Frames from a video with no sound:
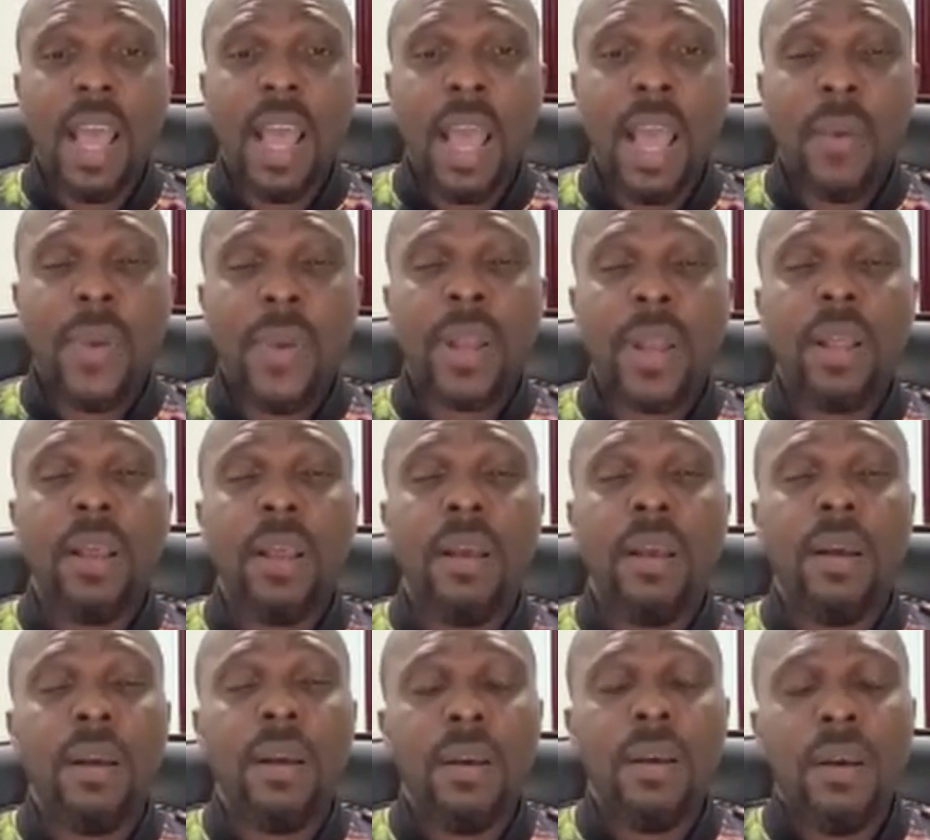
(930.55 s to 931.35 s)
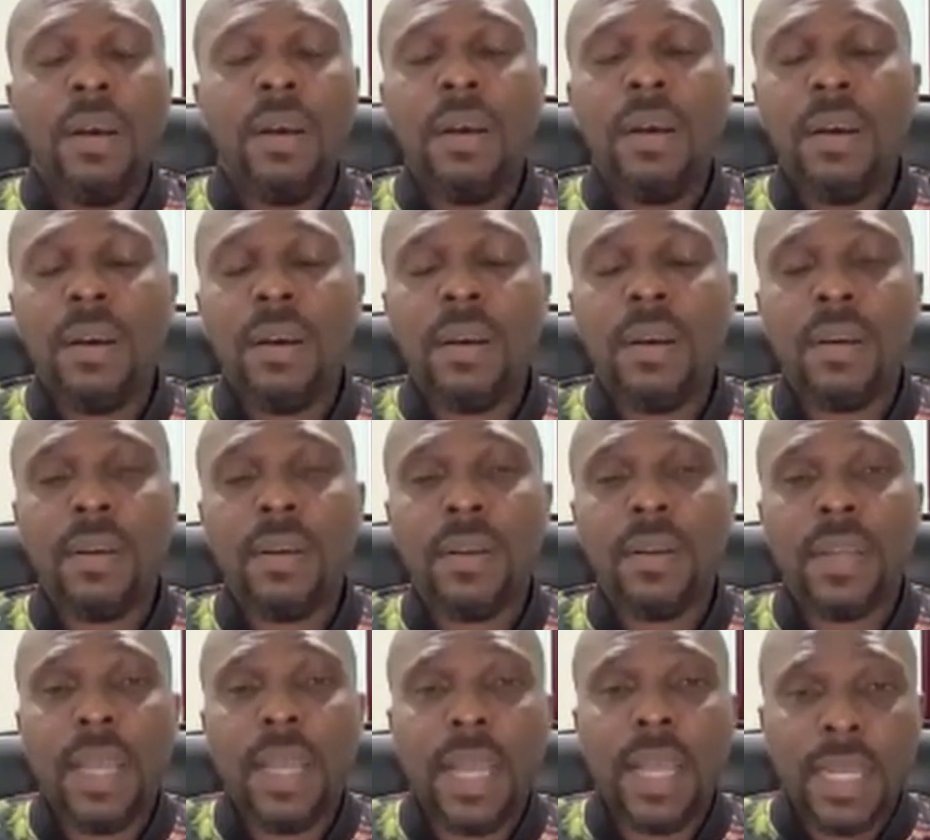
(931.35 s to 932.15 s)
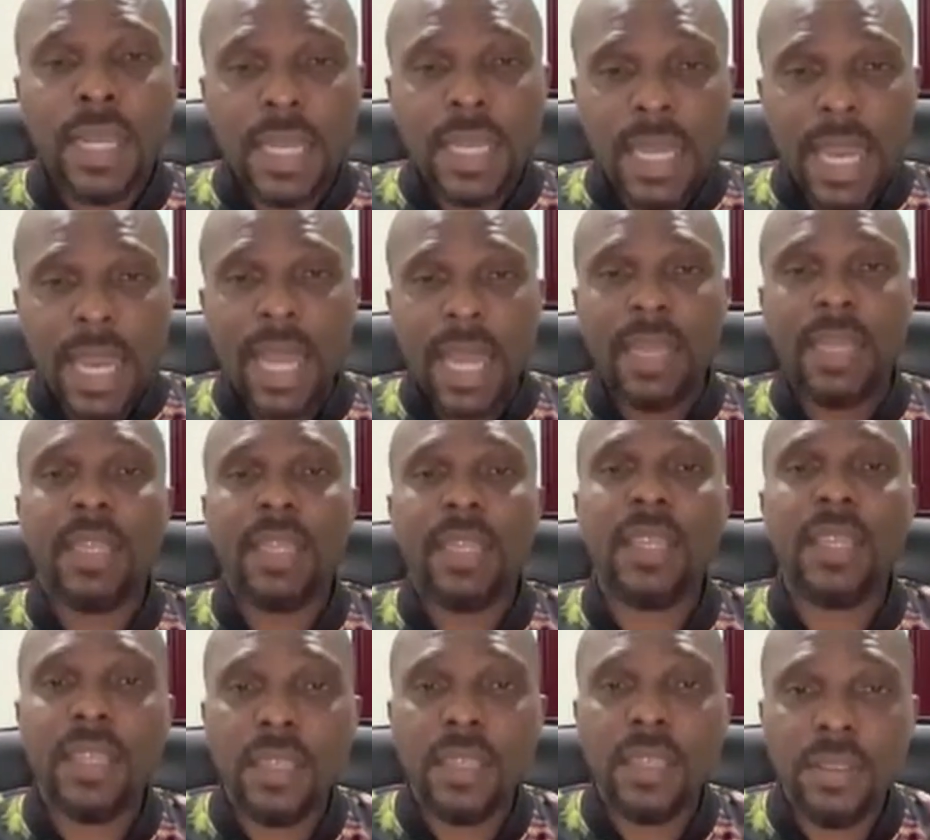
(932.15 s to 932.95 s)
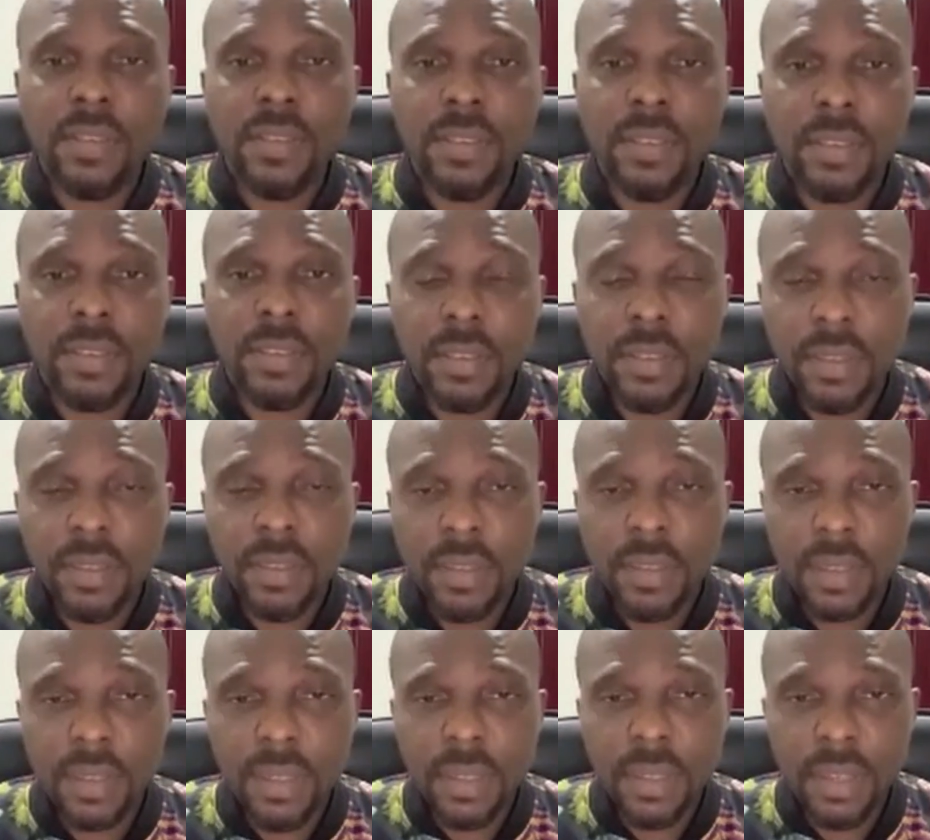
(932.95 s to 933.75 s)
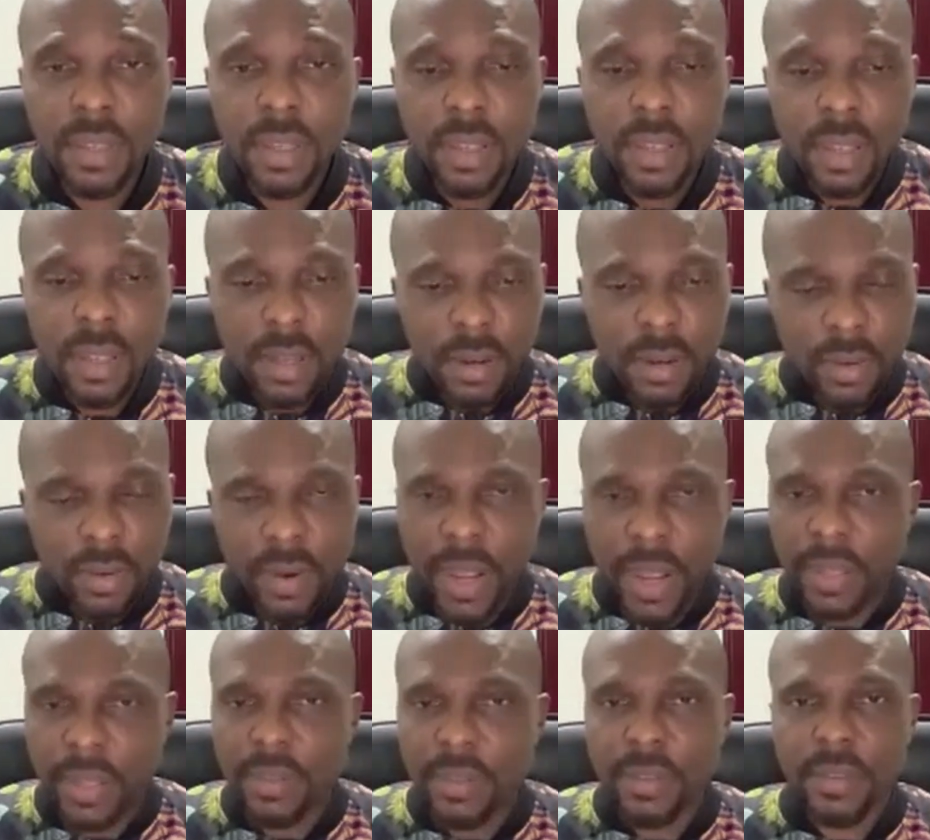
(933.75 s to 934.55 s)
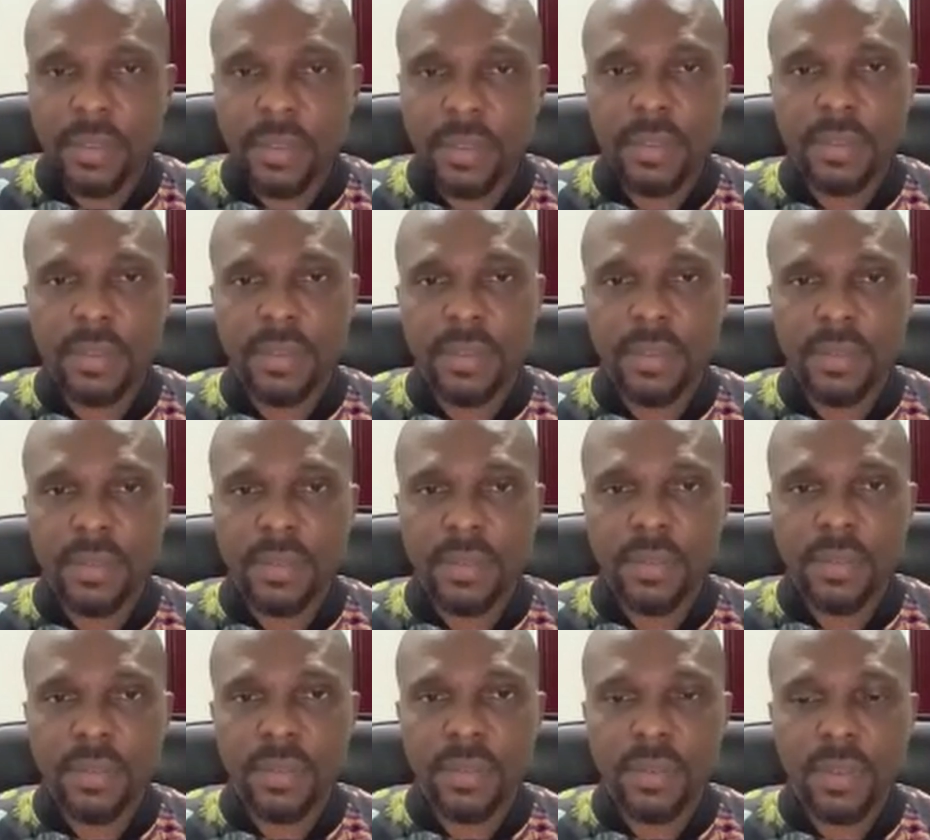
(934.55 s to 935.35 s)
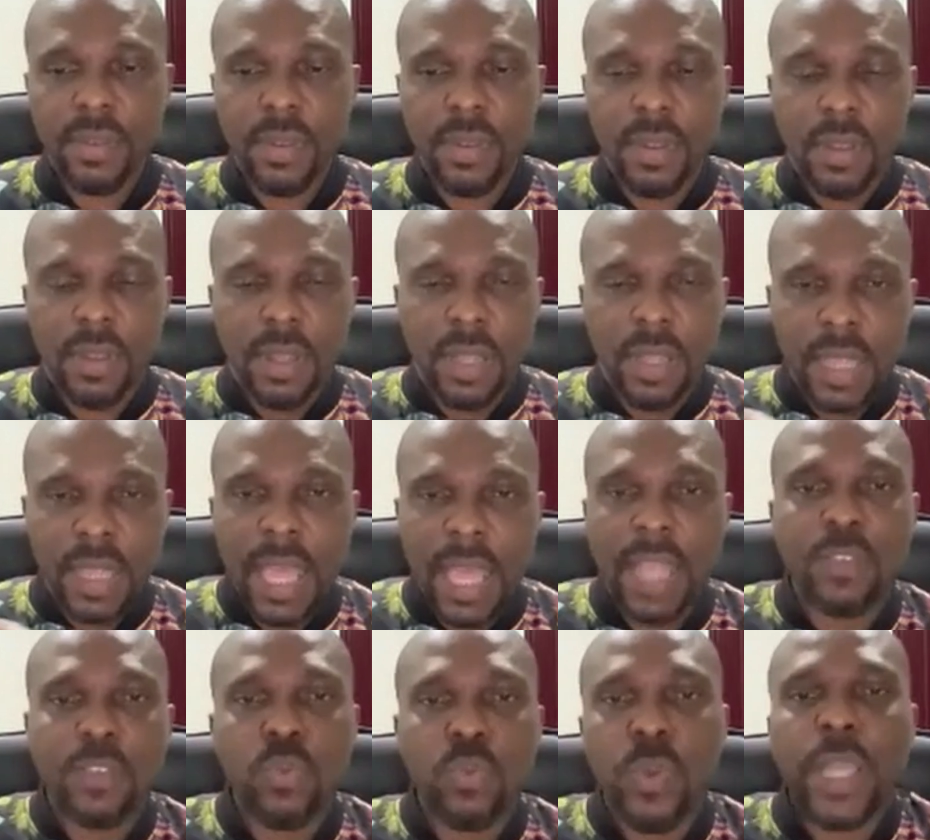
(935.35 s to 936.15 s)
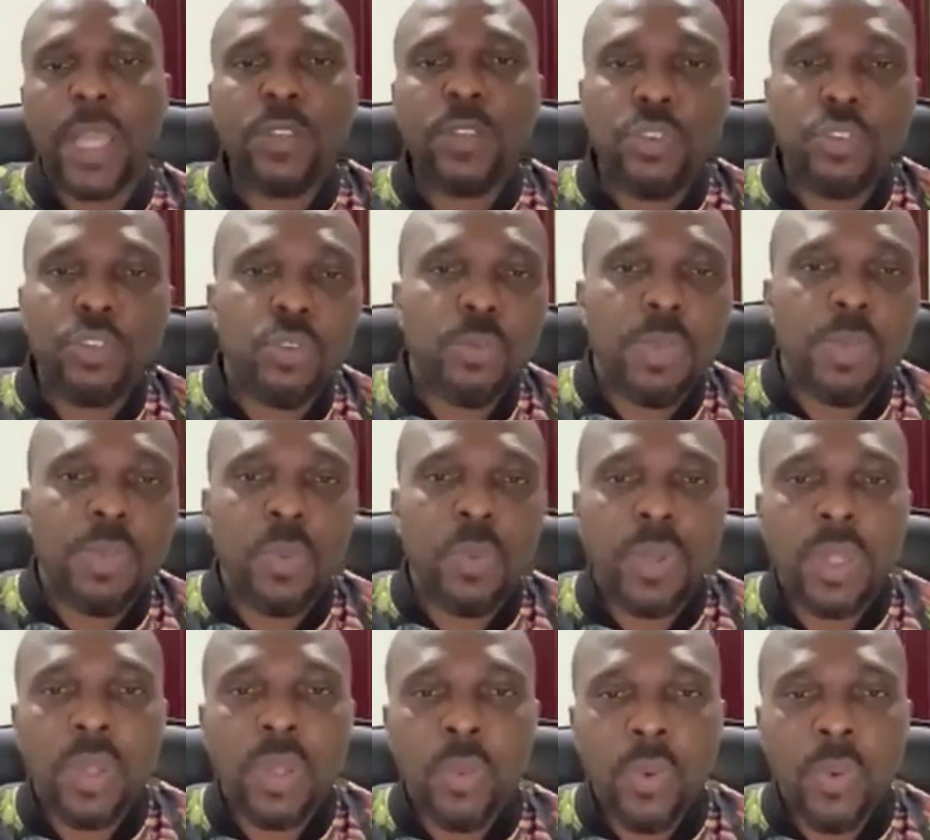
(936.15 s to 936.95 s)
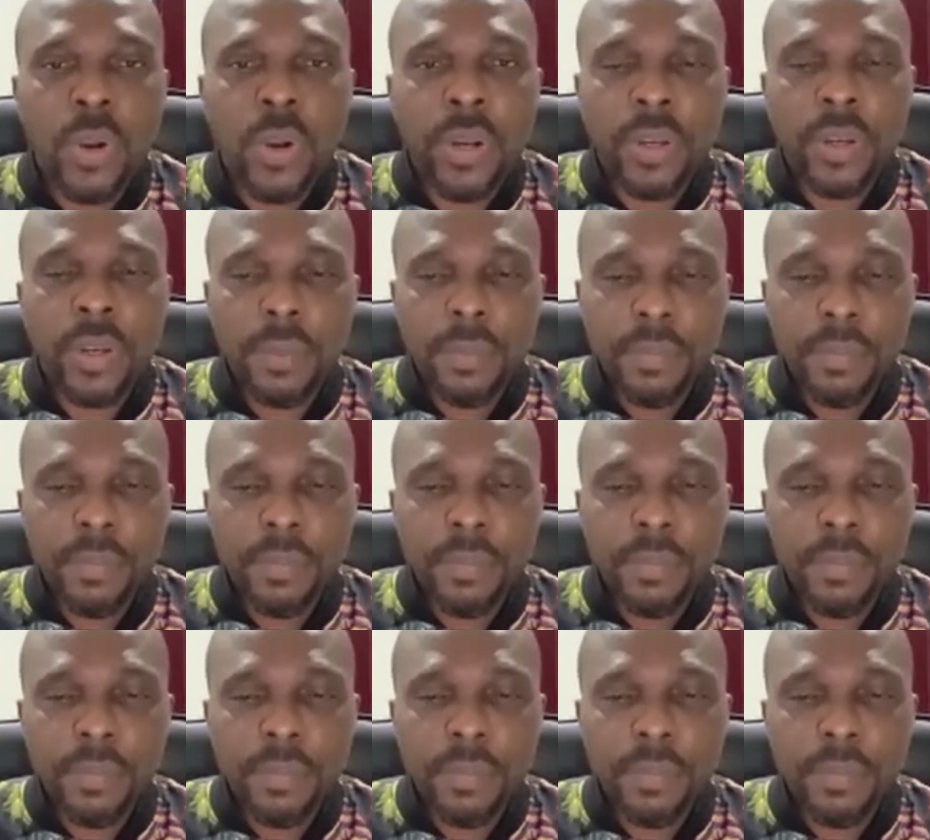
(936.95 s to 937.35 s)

I went, ah, and that is rest. That's where you should be with the word.